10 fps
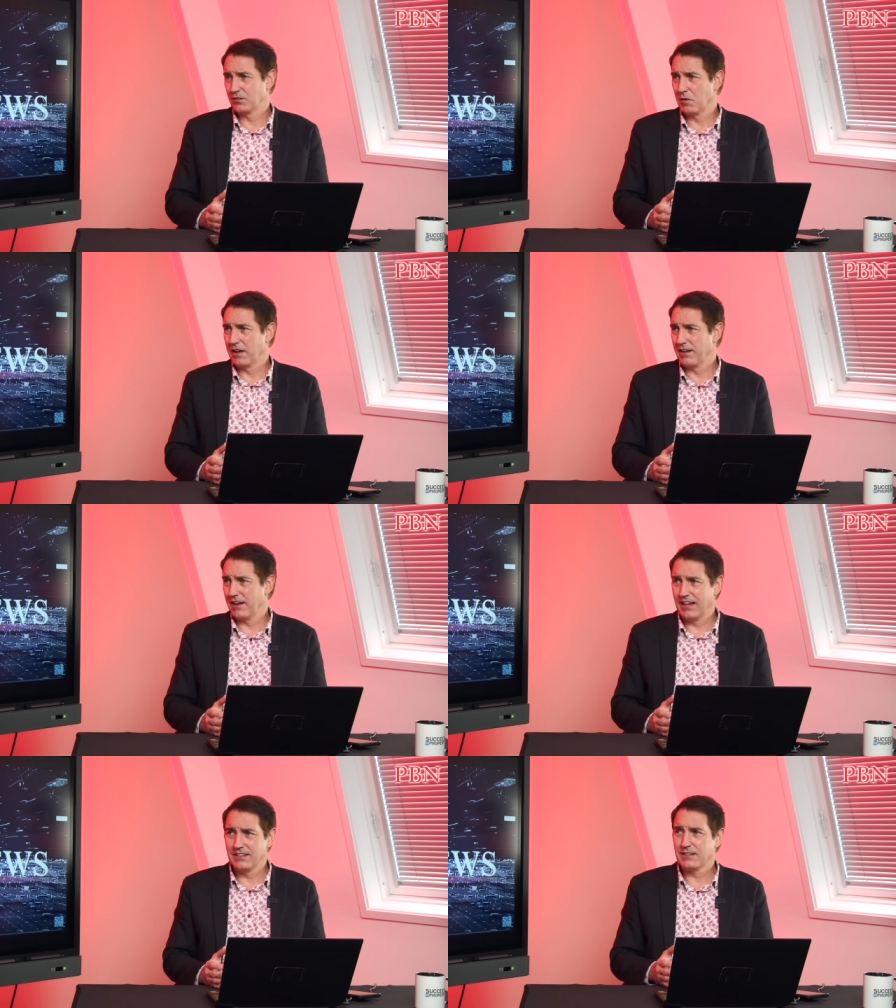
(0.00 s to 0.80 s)
where
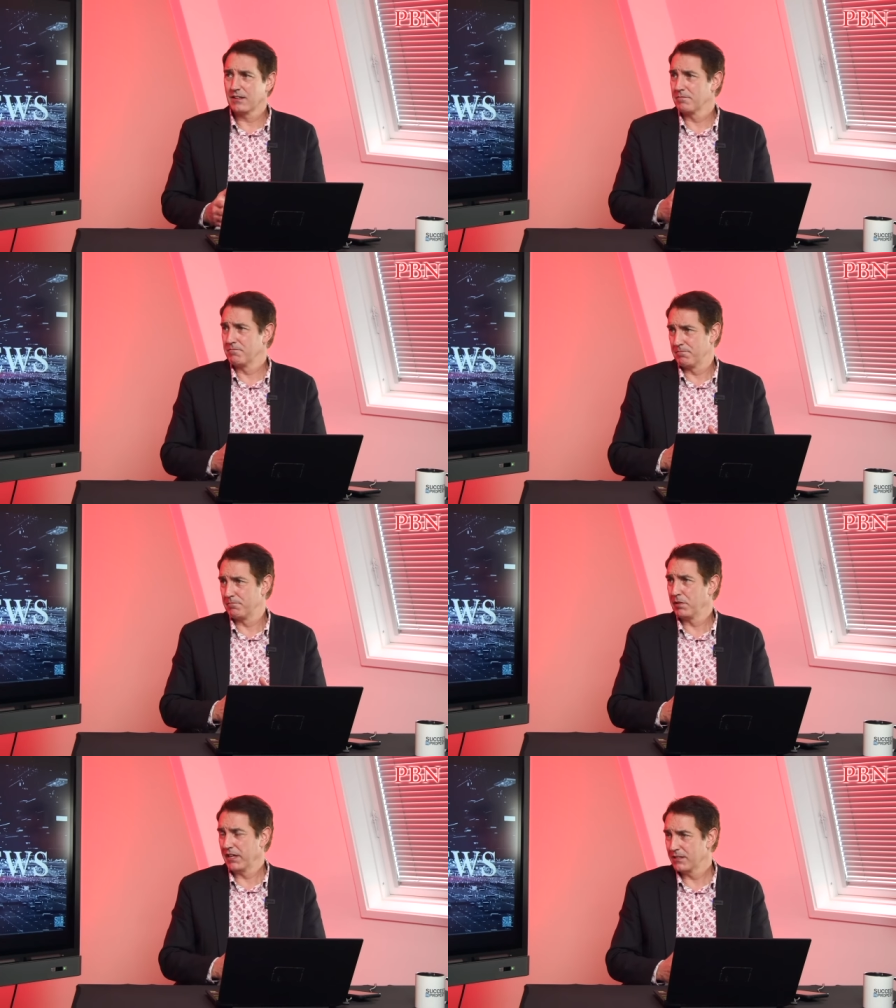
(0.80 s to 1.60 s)
it's a
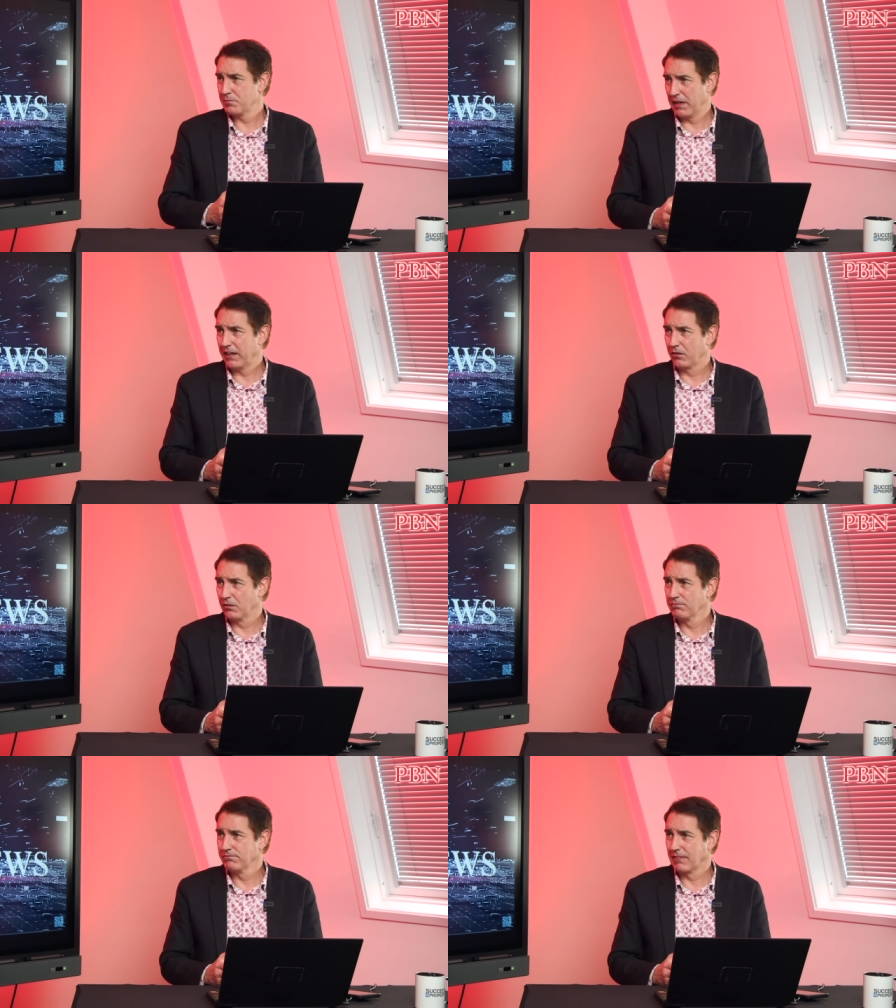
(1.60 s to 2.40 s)
pig's
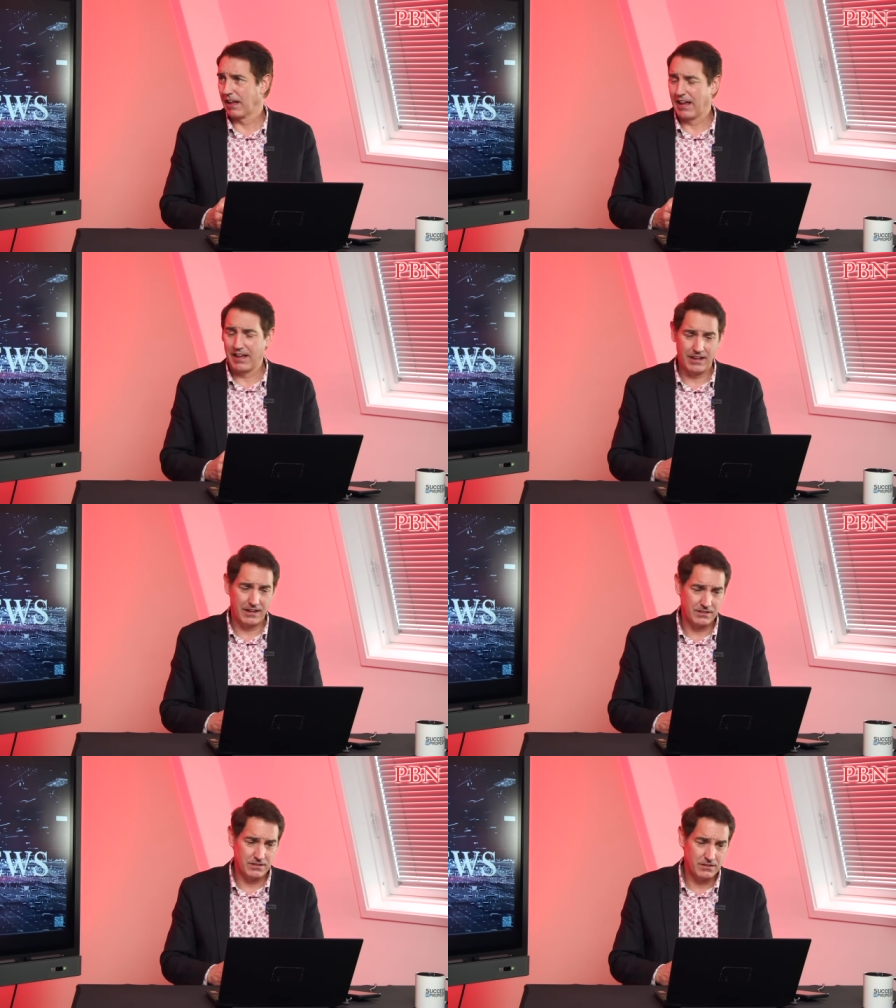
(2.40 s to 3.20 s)
pickle,
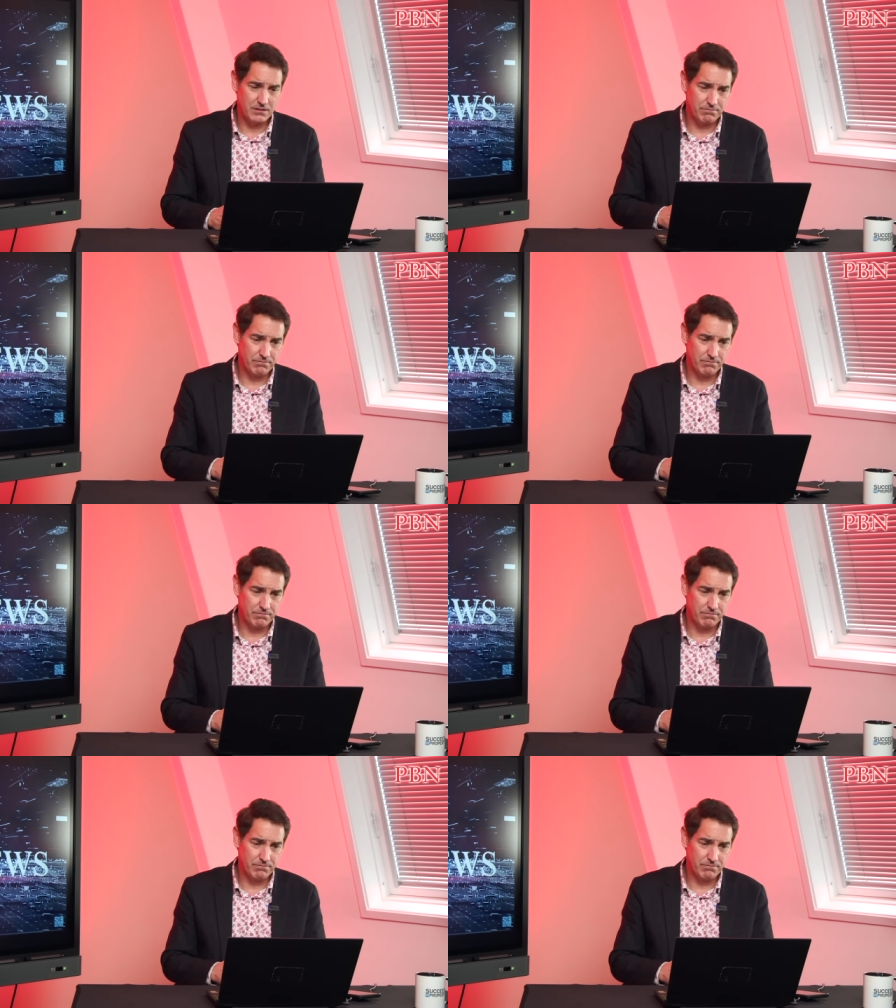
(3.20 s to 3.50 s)
and